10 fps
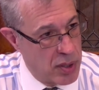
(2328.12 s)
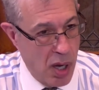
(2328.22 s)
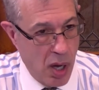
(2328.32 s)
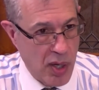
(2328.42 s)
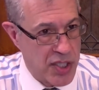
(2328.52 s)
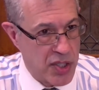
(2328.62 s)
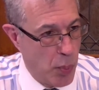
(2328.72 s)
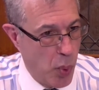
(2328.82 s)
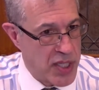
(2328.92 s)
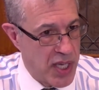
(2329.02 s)
Okay, so
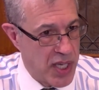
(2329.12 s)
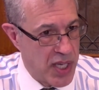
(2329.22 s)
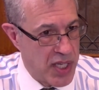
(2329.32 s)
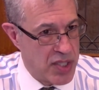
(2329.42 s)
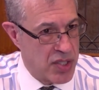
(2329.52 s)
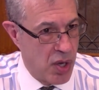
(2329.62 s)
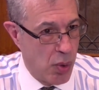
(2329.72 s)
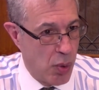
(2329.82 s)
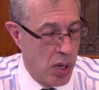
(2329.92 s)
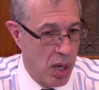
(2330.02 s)
then what is
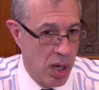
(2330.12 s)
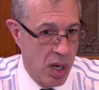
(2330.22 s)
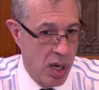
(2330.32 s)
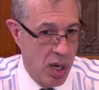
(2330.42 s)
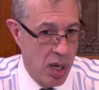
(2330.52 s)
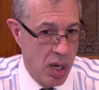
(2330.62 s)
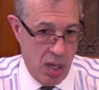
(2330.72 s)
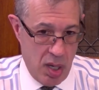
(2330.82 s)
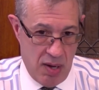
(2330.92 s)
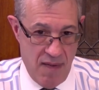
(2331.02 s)
so
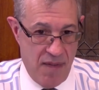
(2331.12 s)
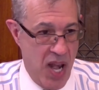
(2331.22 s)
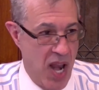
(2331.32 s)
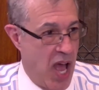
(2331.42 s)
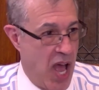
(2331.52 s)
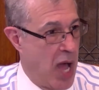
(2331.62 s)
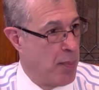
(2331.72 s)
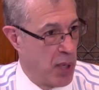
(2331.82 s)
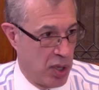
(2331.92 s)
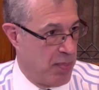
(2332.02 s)

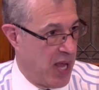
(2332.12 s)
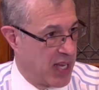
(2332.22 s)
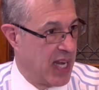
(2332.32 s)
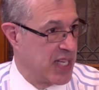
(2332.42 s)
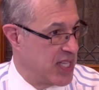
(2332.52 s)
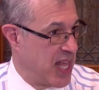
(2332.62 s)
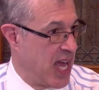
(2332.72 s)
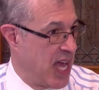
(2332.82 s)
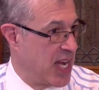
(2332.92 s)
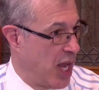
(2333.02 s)
phenomenal about getting to
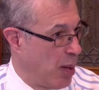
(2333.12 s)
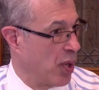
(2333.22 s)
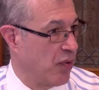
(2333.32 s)
that number? if